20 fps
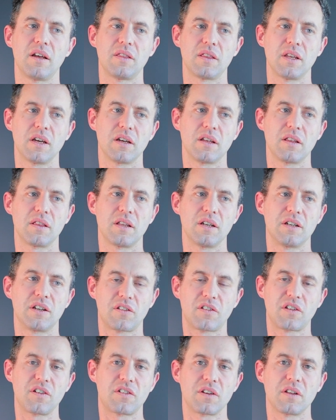the
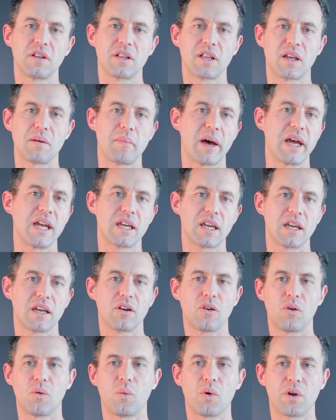decision that they're
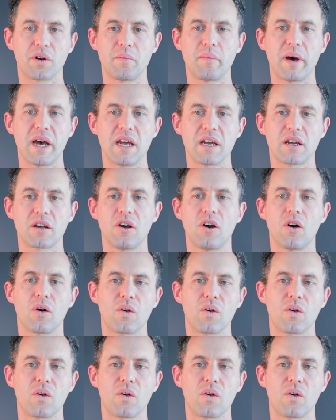making or want to make,